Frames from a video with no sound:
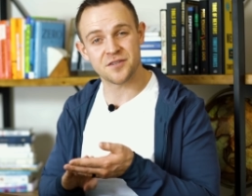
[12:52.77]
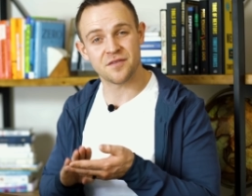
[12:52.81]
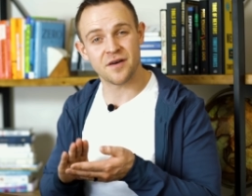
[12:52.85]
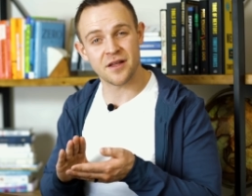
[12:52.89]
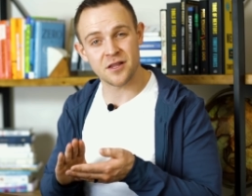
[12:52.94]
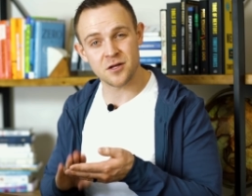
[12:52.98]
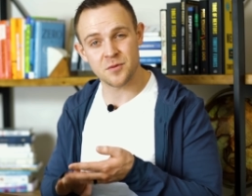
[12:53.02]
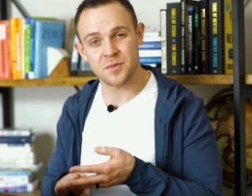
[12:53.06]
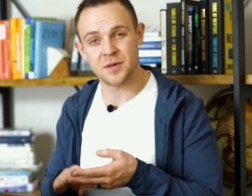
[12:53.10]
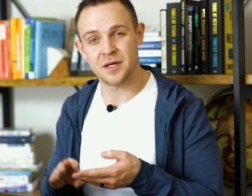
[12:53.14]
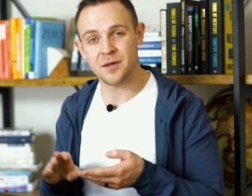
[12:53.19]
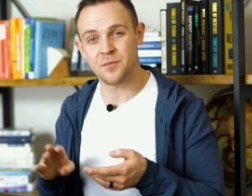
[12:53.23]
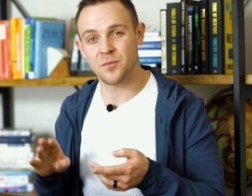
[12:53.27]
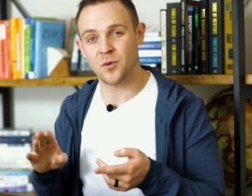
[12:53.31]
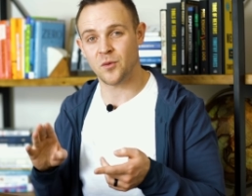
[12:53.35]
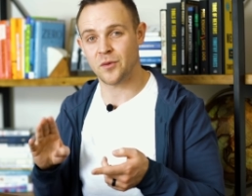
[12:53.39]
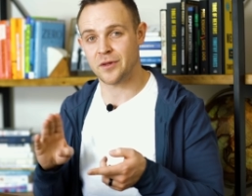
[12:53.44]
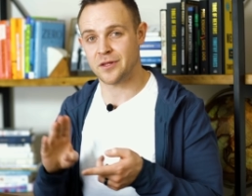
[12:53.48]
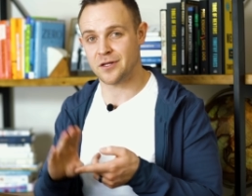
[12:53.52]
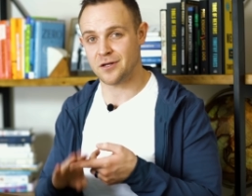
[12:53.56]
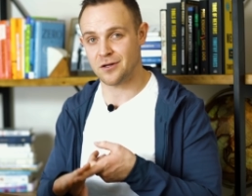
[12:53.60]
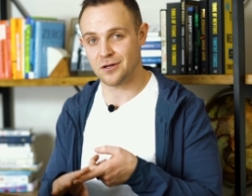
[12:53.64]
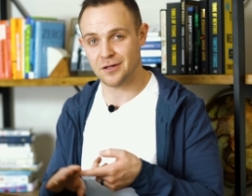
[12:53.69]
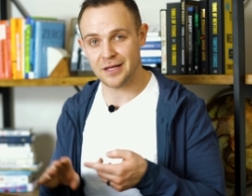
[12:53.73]
of other people
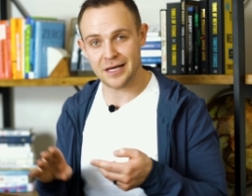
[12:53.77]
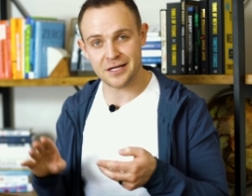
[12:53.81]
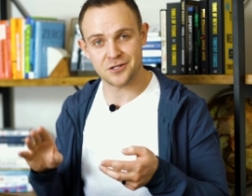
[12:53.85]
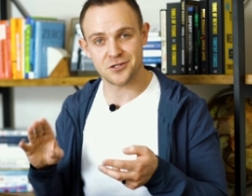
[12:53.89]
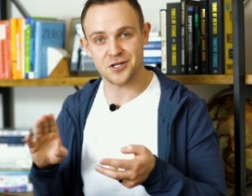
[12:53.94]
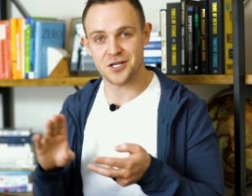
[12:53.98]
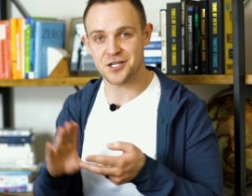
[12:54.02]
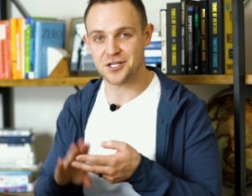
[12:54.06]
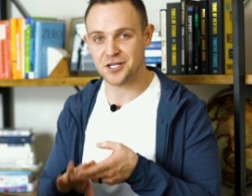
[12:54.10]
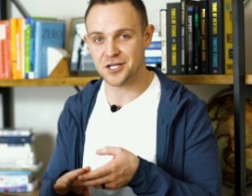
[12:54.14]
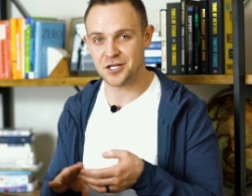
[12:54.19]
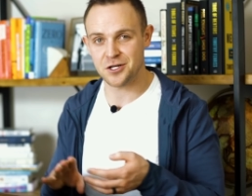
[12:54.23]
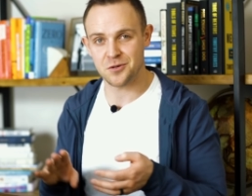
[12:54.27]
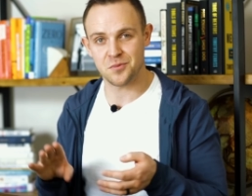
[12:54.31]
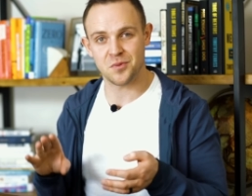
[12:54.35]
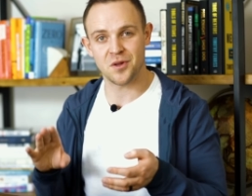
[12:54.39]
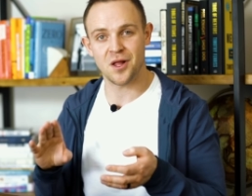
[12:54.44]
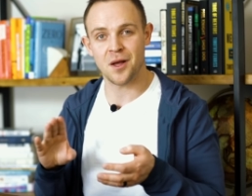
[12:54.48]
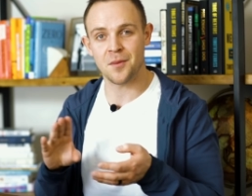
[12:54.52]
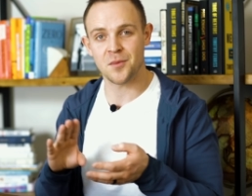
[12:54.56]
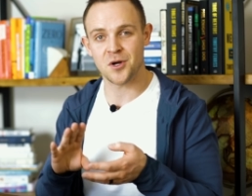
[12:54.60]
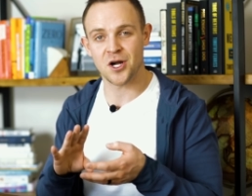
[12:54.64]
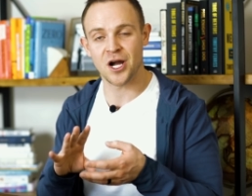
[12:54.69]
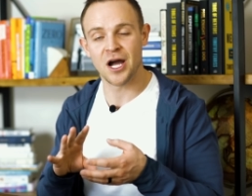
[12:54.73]
with your electrician, your
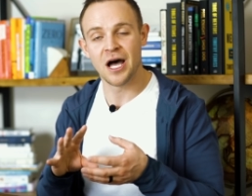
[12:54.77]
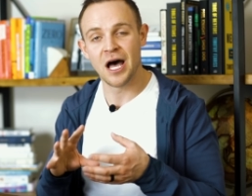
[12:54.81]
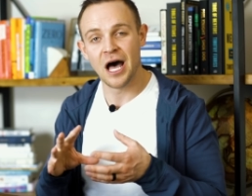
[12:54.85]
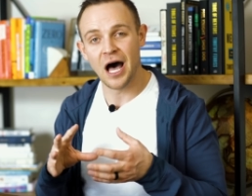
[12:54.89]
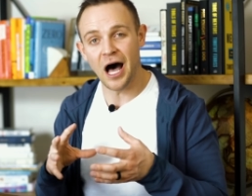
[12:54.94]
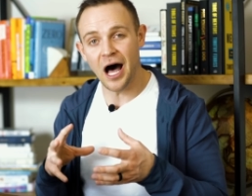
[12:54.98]
plumber,